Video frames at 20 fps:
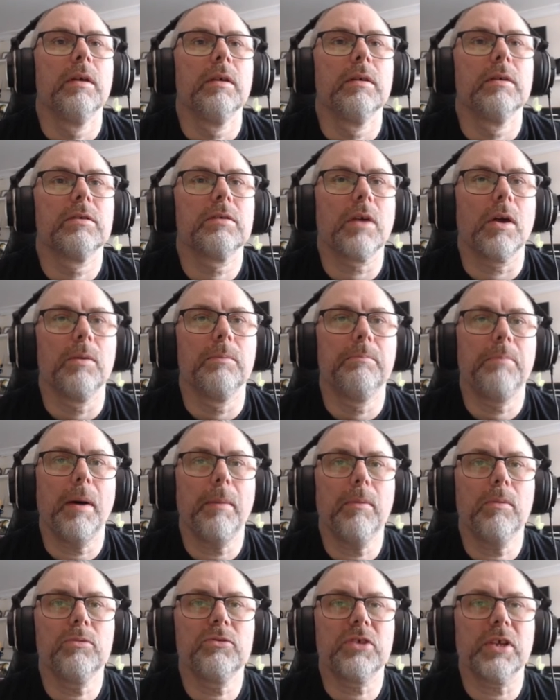So
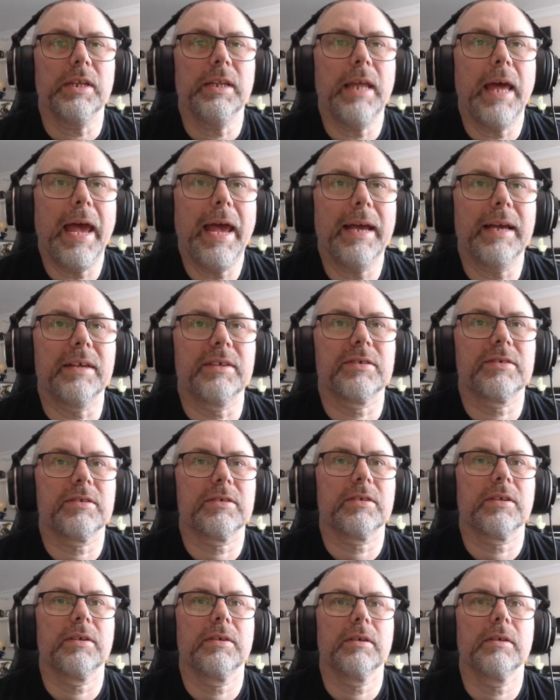bubbles and
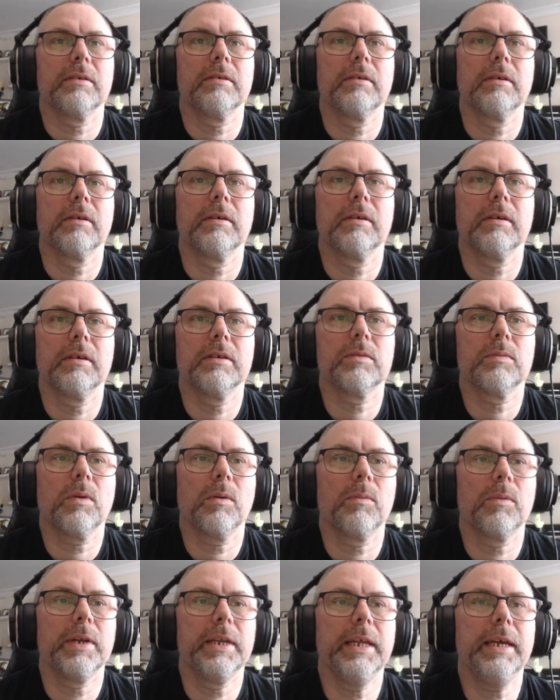eggs is
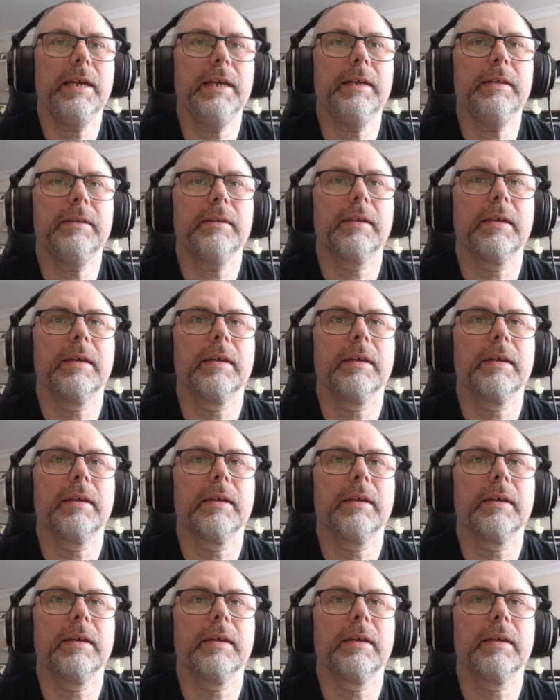what we need.